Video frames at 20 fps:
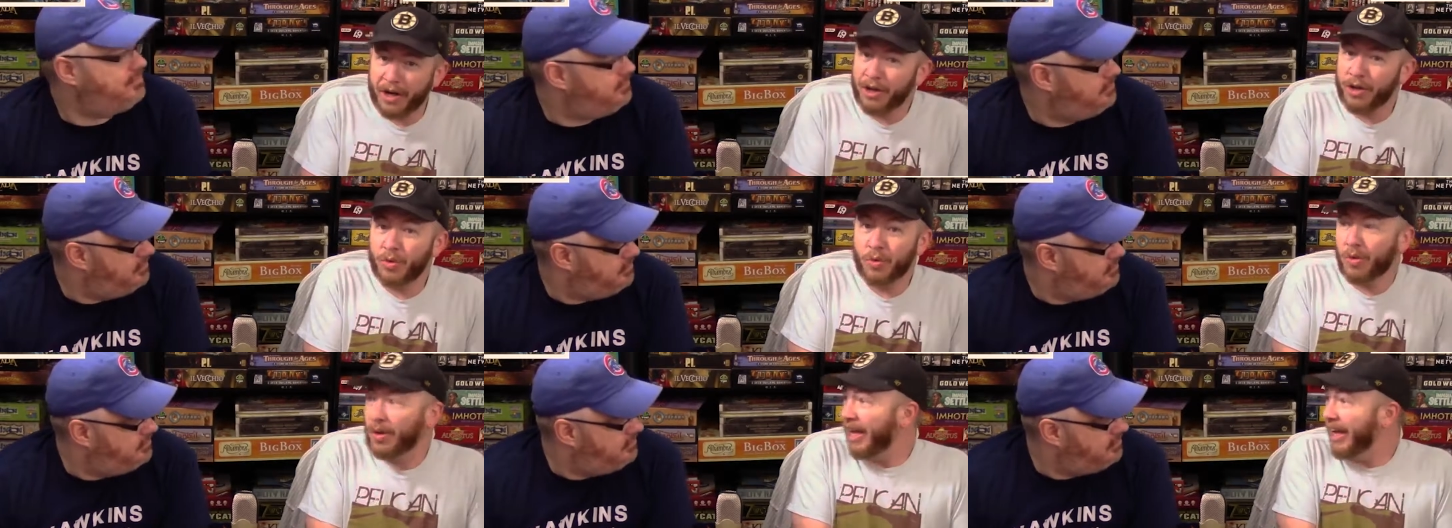
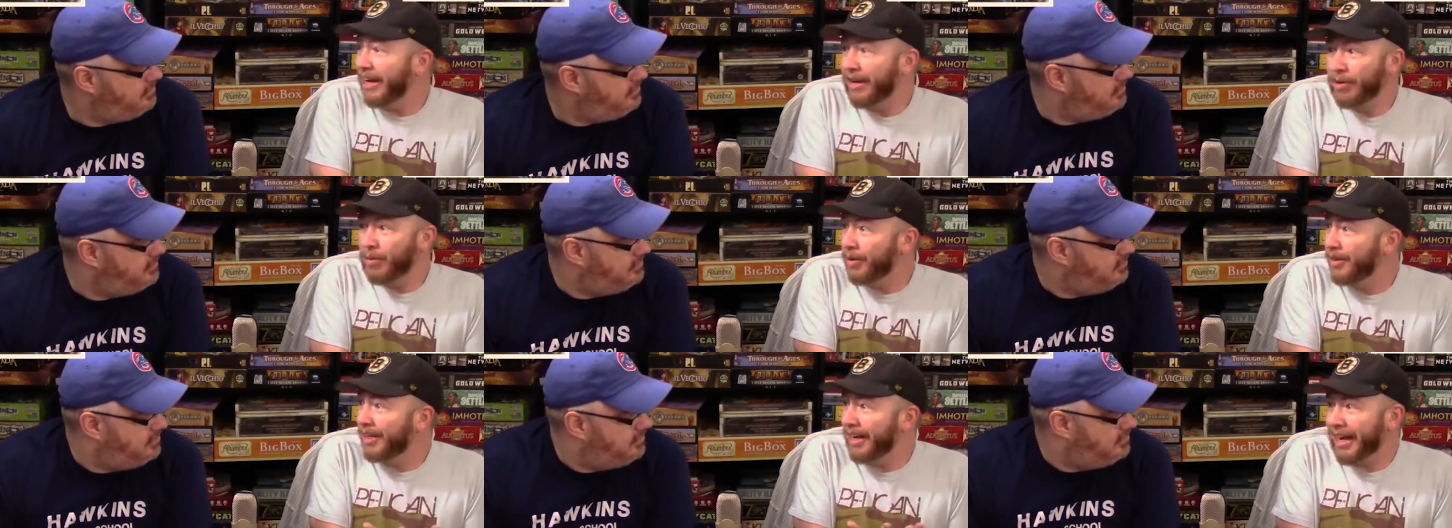Speaker 1: what you
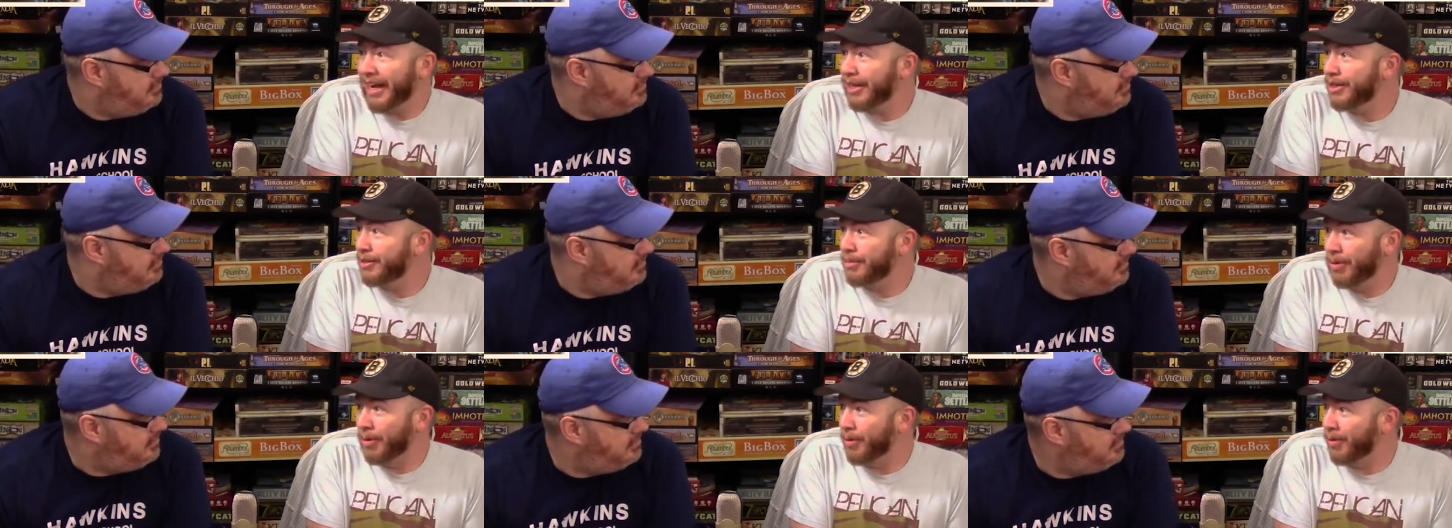land with the
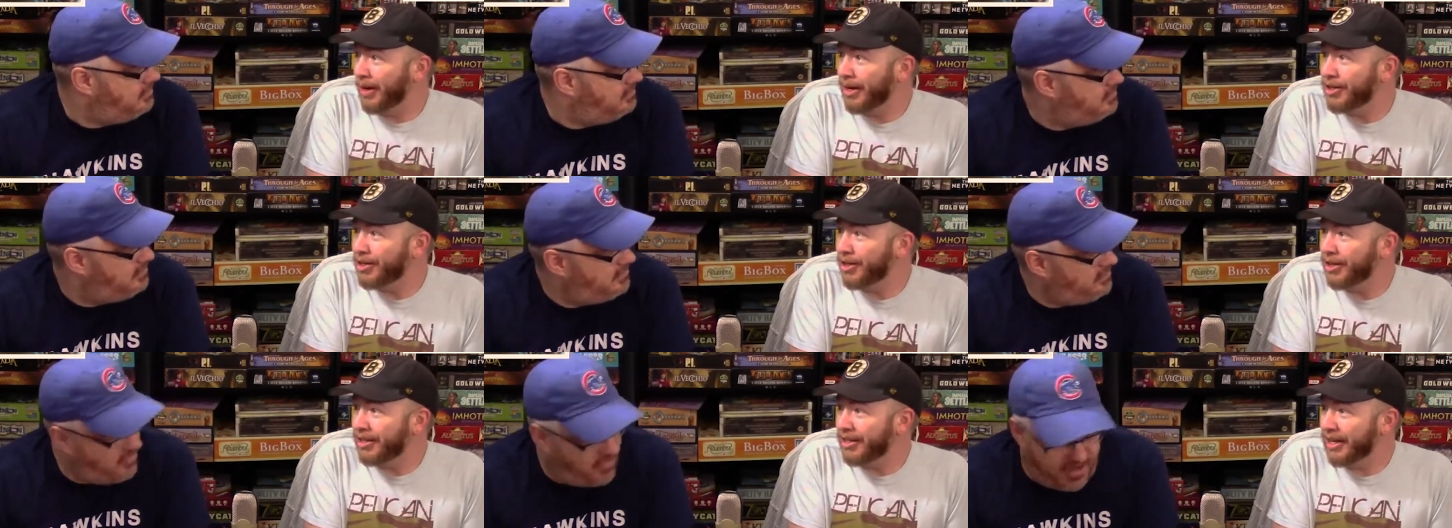
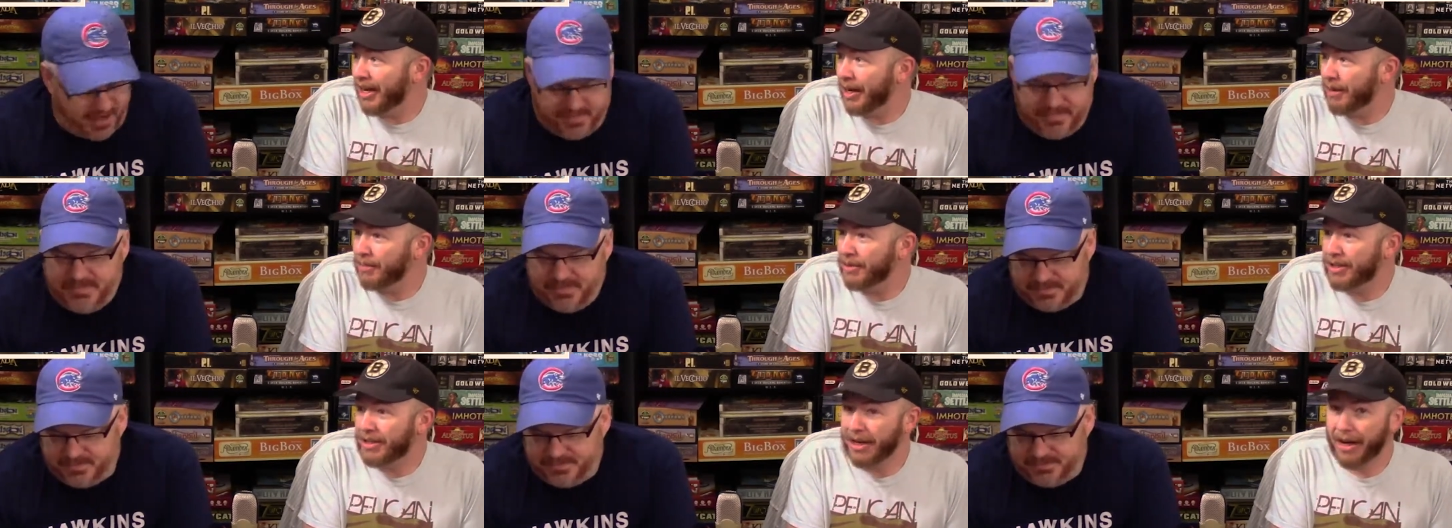exploration right.
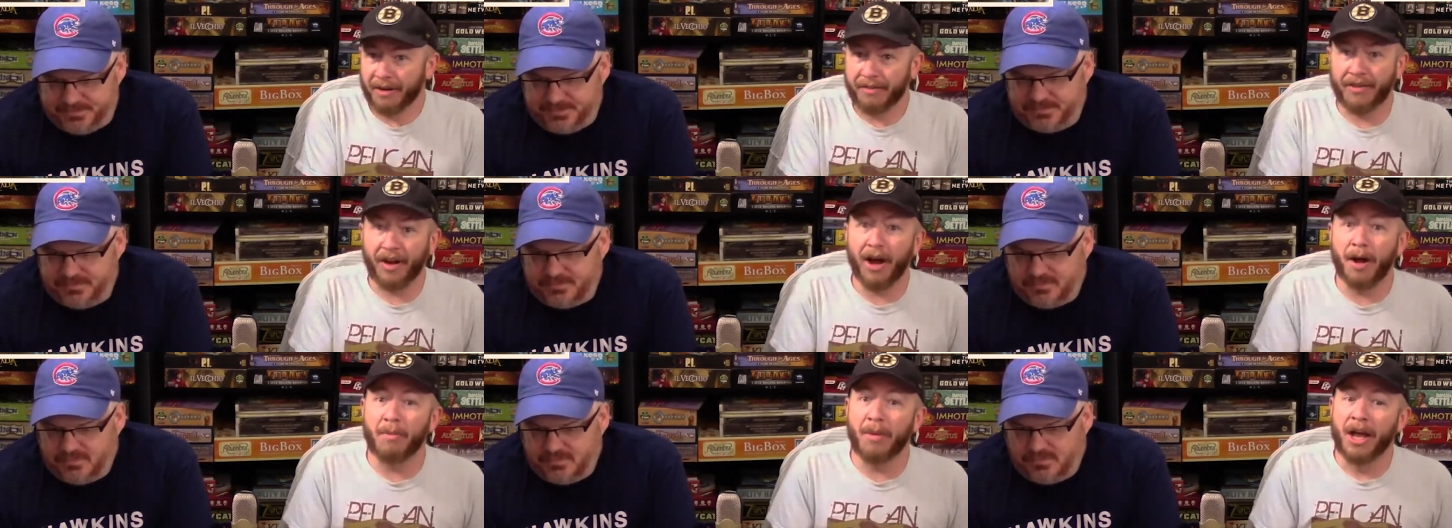type
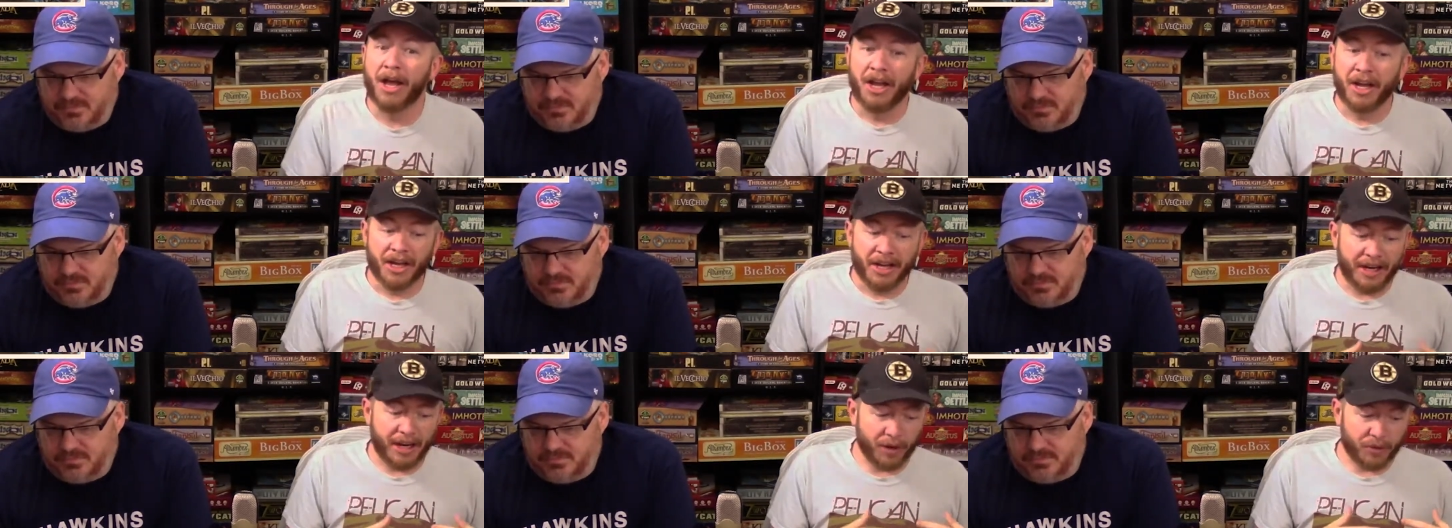stuff. Um,
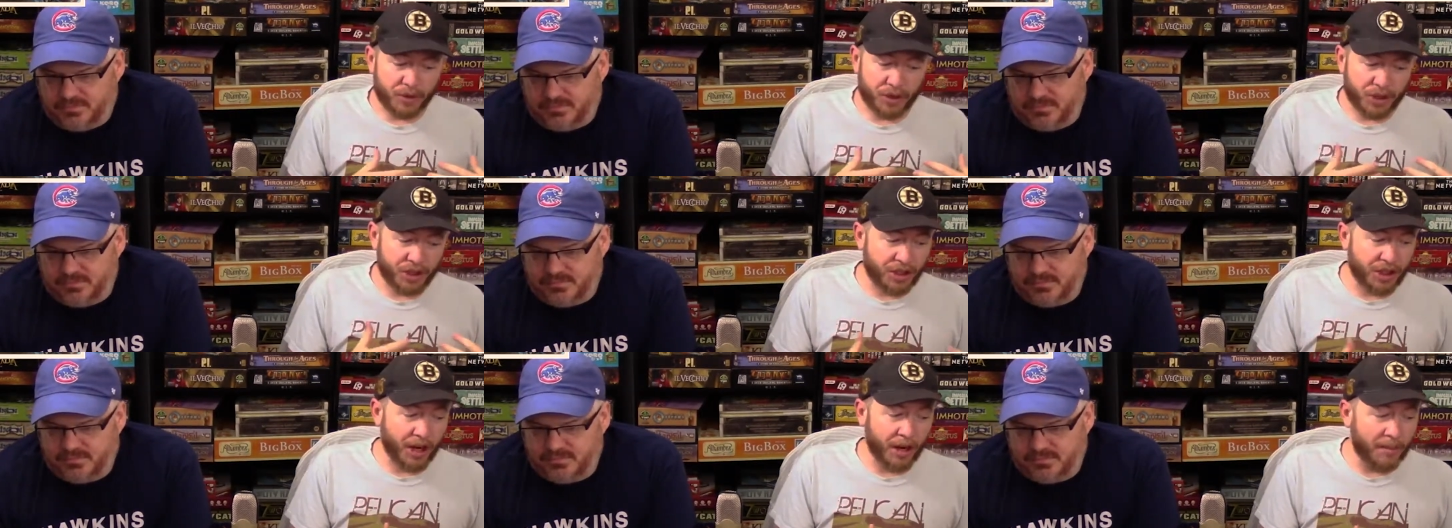now
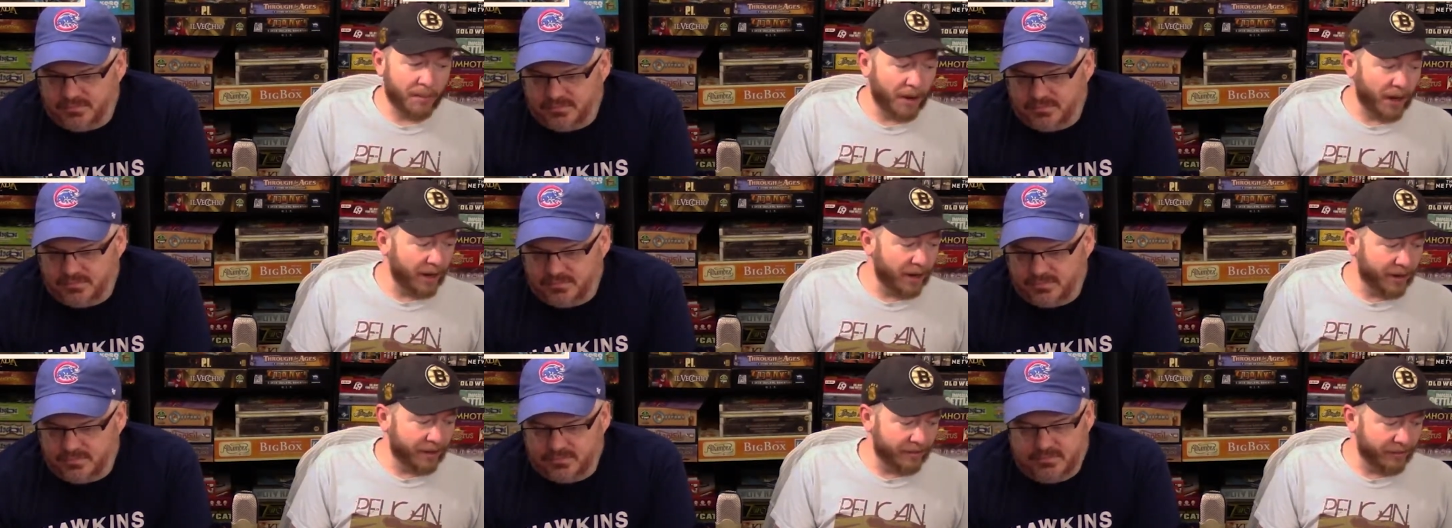some
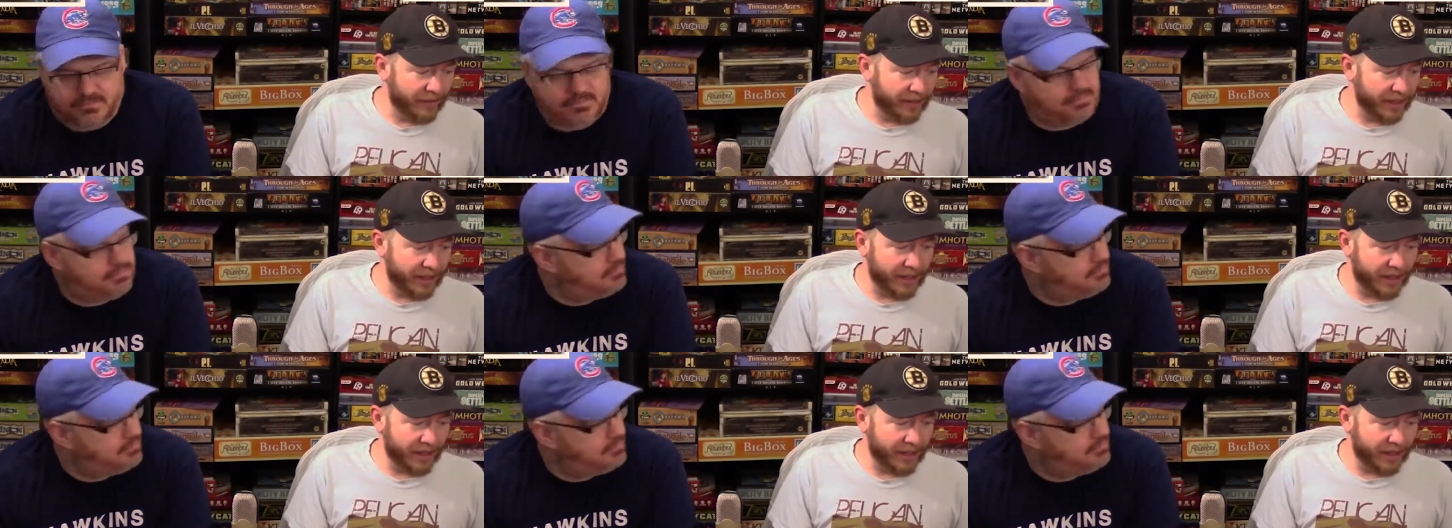of